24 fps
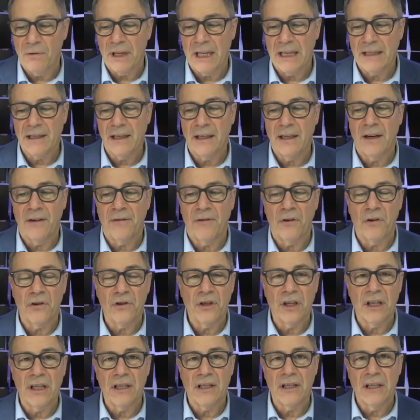That's a
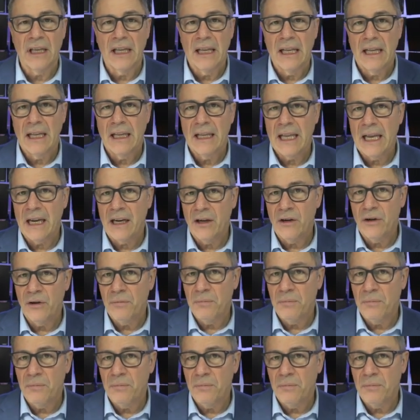divergence. That could